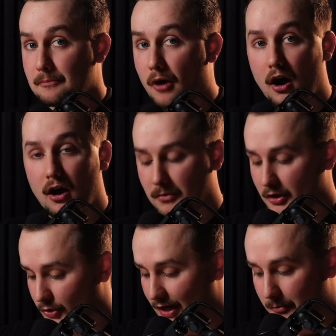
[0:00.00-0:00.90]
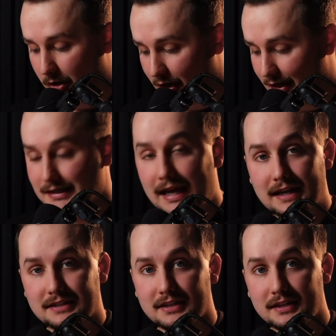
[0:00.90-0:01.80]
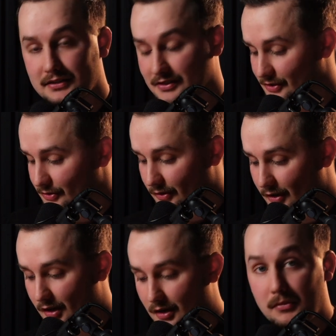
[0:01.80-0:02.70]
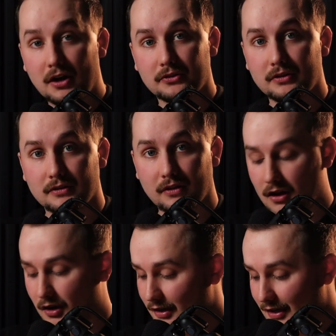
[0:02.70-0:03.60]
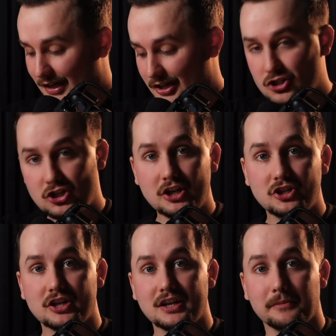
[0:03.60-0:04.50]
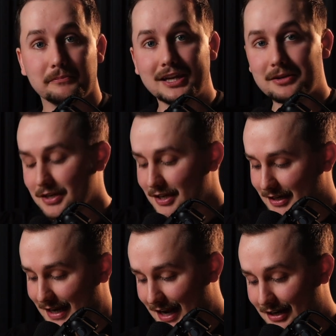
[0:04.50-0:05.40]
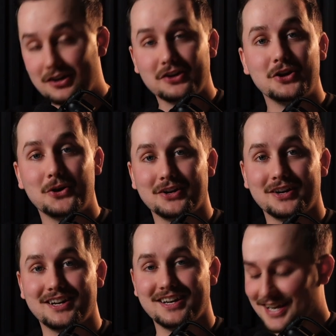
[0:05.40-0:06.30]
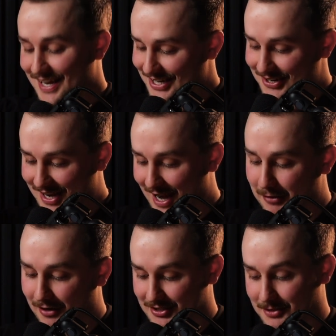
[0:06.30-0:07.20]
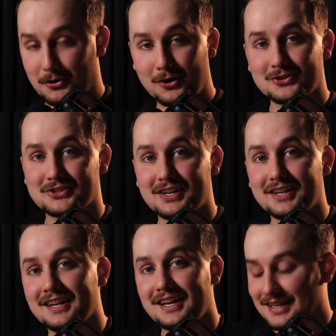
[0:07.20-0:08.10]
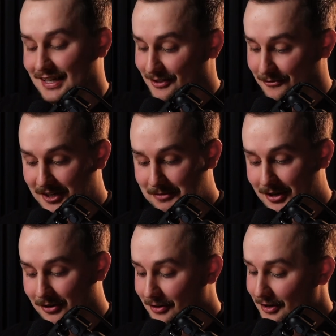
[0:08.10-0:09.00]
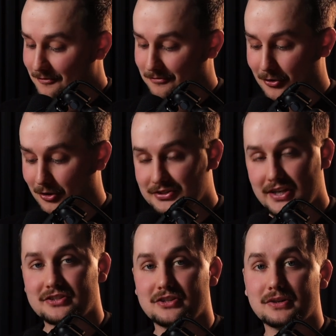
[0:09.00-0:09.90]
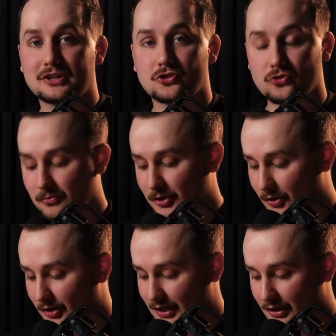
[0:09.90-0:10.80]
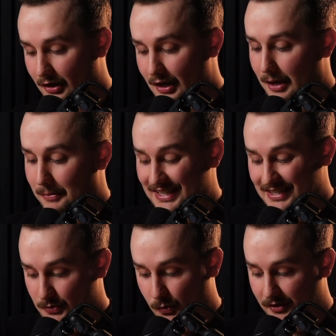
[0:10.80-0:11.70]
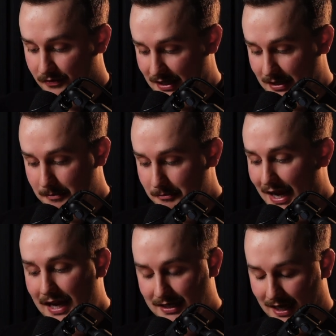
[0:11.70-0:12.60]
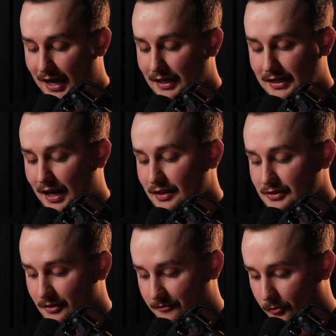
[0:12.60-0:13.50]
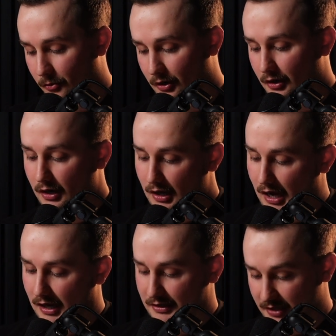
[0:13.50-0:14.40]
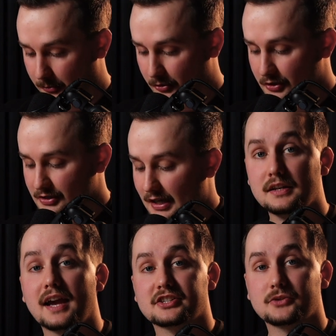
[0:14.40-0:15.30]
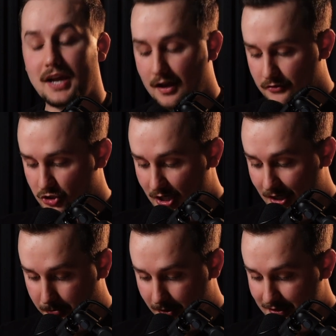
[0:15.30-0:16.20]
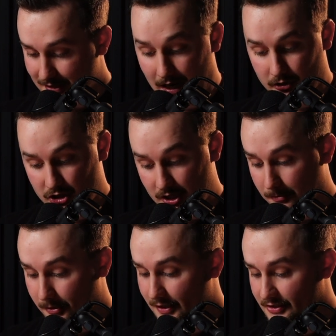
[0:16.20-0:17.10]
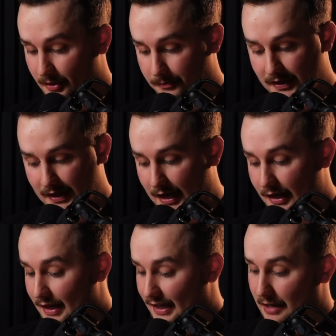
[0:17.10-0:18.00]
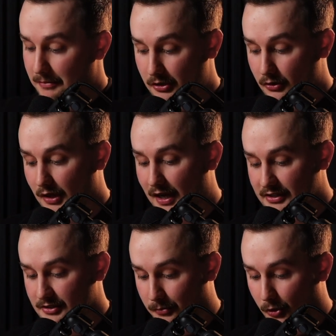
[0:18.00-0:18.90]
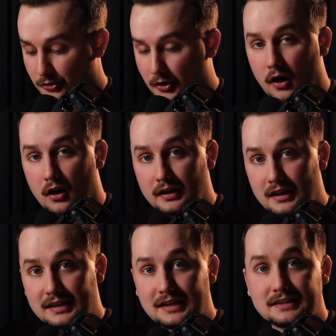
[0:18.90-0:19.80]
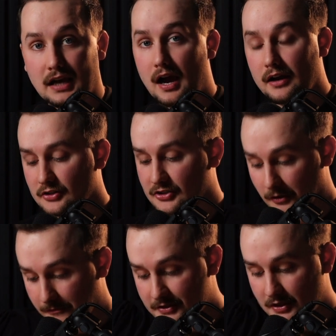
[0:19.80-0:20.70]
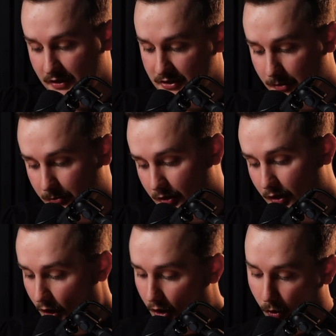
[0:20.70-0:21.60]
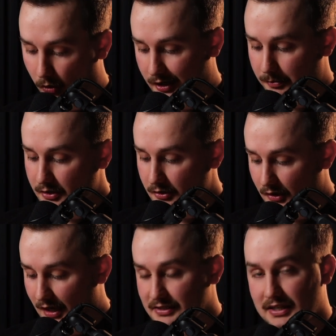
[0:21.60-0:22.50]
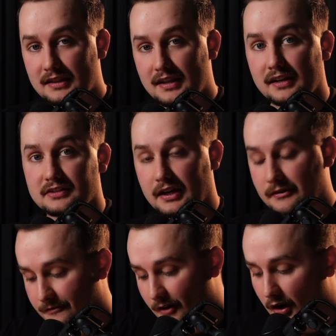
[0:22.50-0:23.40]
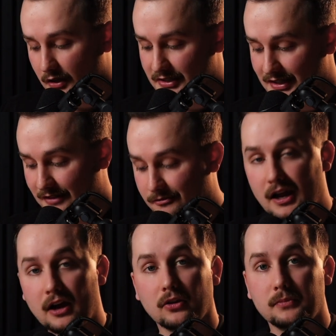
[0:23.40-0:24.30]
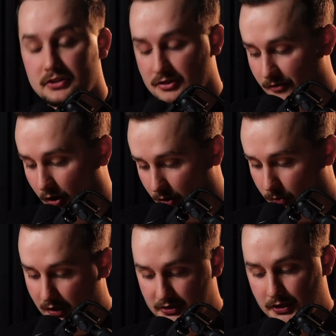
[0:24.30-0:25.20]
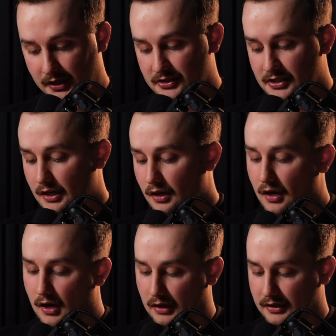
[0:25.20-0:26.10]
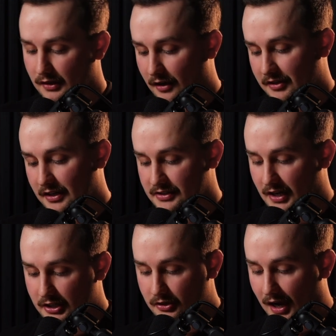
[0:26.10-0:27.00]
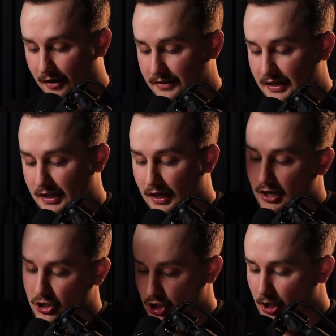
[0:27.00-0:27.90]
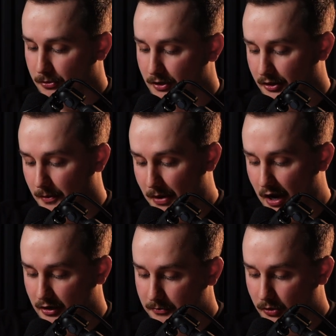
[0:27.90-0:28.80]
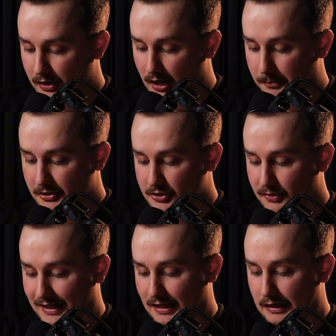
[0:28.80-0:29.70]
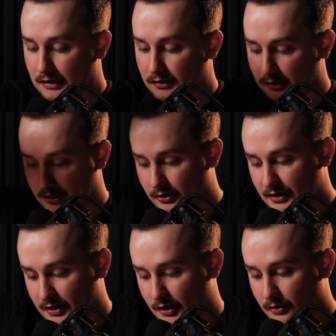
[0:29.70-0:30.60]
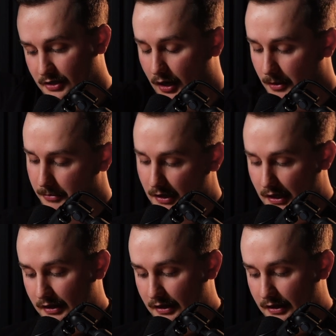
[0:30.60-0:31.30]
mom, a grandma, an auntie, a sister-in-law, a mother-in-law, a Gigi, a Mimi, a Nana, a Nona, you name it. If it's a person, that's a female, well. Floral tends to do extremely well here, but this is one of the main KDAs for tumblers. Next, we have cheetah print. Now, cheetah print is something that can be utilized both on the entire surface of the tumbler, or it can be utilized in things like fonts and different elements of artwork. So you can see on the left-hand side, you have the cheetah print on the bottom going up into like a glitter as it goes up.